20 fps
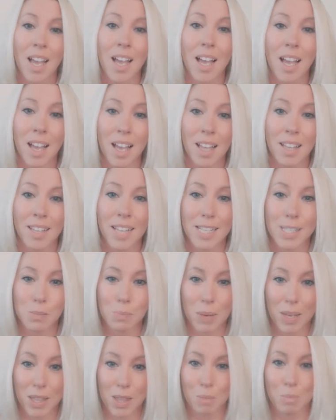let's
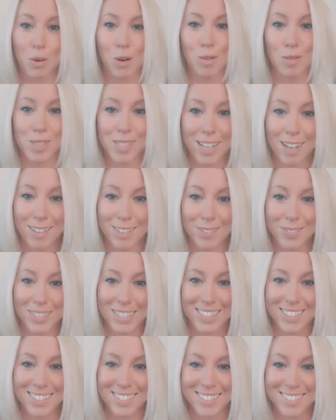pick the bones out of it.
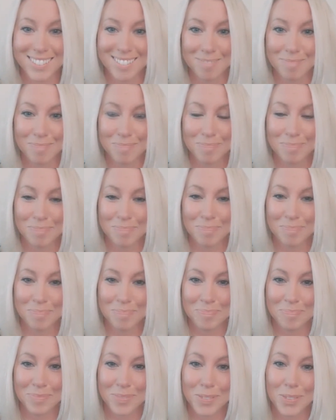
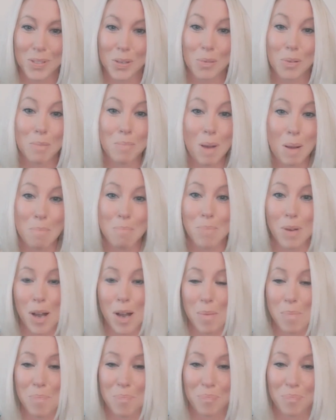So remember